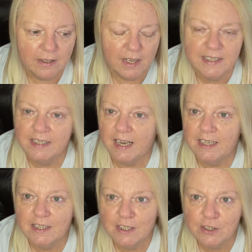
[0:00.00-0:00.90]
I didn't get
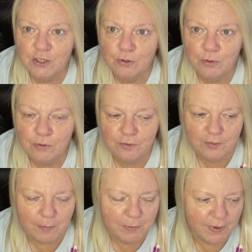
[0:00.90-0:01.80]
anything at all
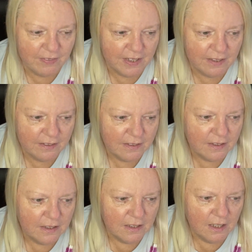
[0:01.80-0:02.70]
February.
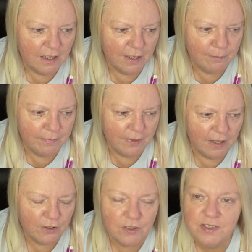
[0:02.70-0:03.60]
Um,
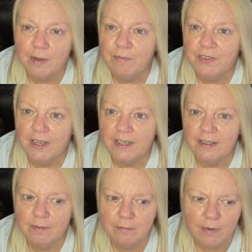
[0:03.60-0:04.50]
I got
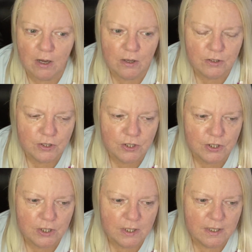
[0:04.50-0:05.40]
something March,
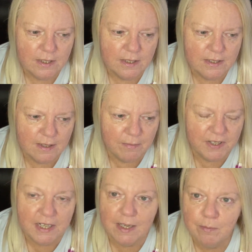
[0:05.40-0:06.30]

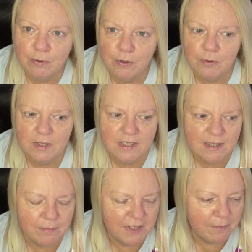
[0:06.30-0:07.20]
something April and
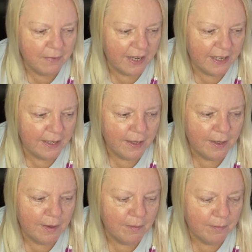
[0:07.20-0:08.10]
something May,
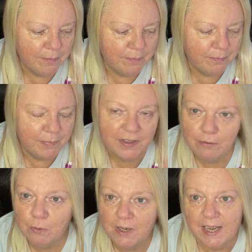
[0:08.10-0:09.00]
but they're
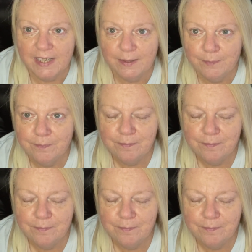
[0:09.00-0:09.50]
all late.